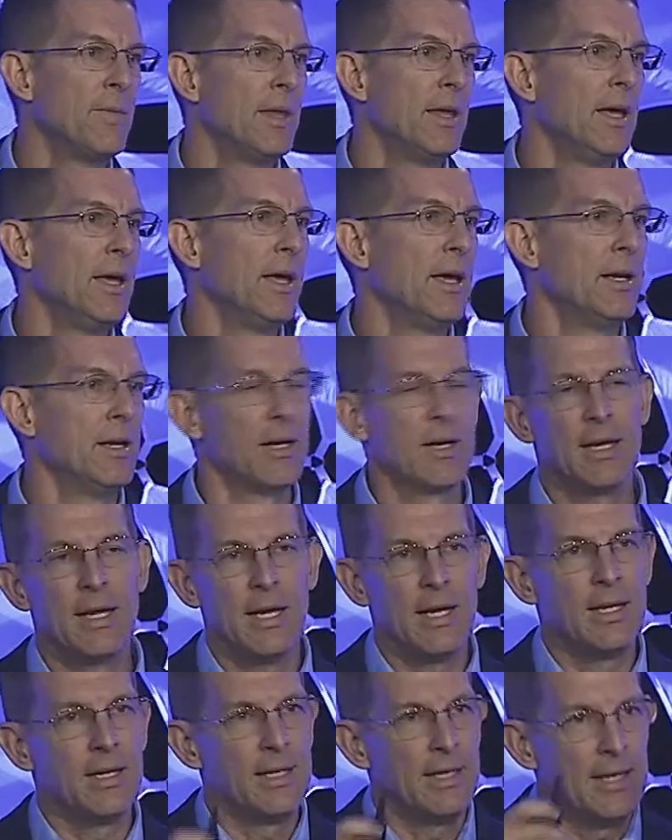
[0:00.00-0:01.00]
And
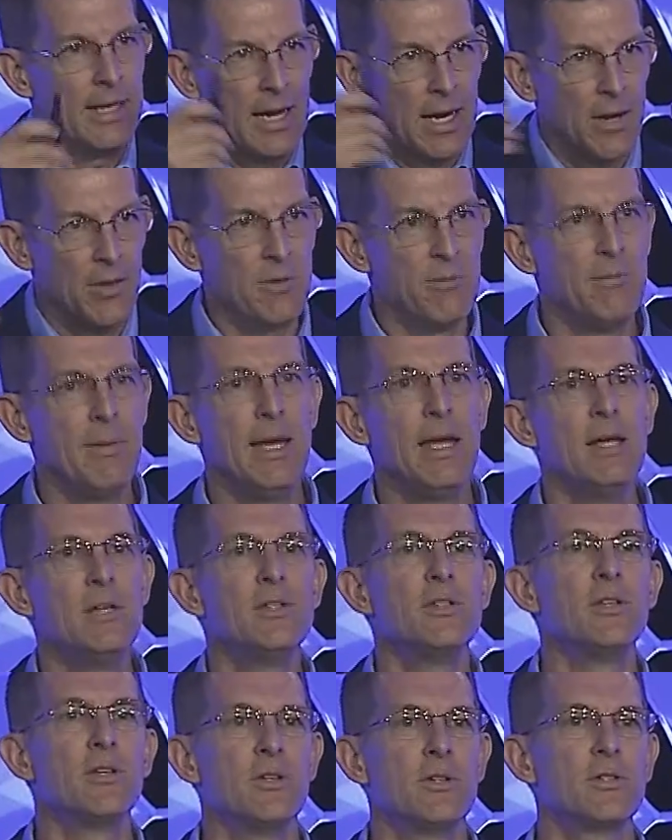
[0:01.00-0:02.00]
again, get out of the
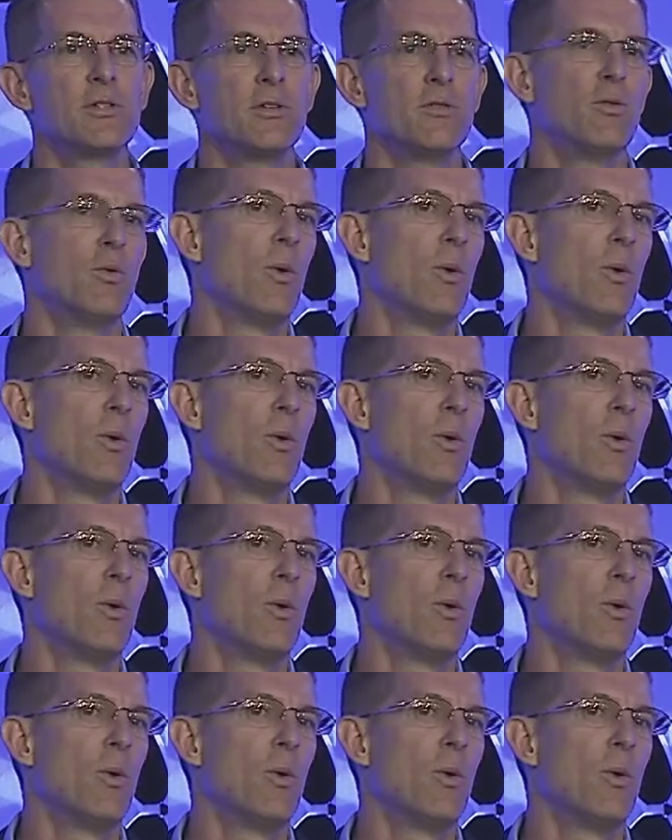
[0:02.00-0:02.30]
mazes of